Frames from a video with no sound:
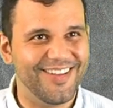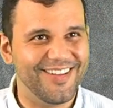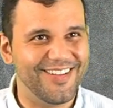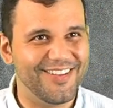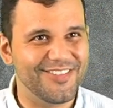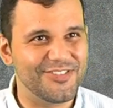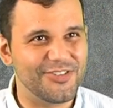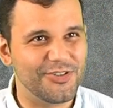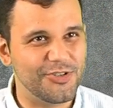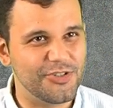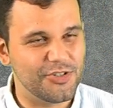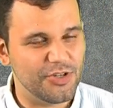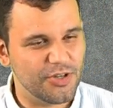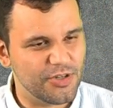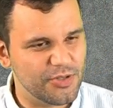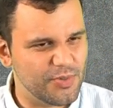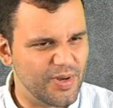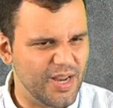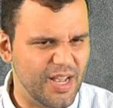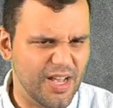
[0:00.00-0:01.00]
And uh-huh. so he
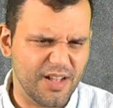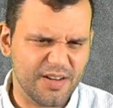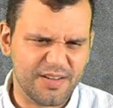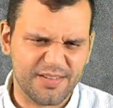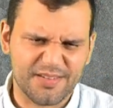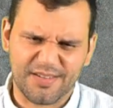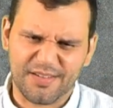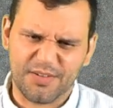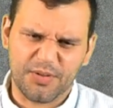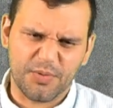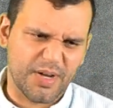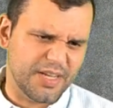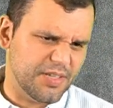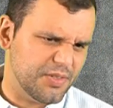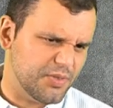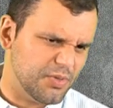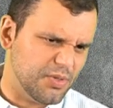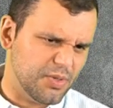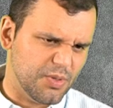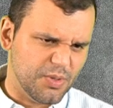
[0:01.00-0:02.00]
turns around, he's in a gray
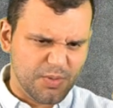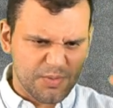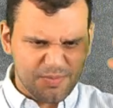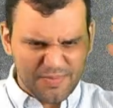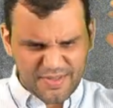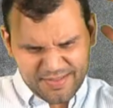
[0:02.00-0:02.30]
suit,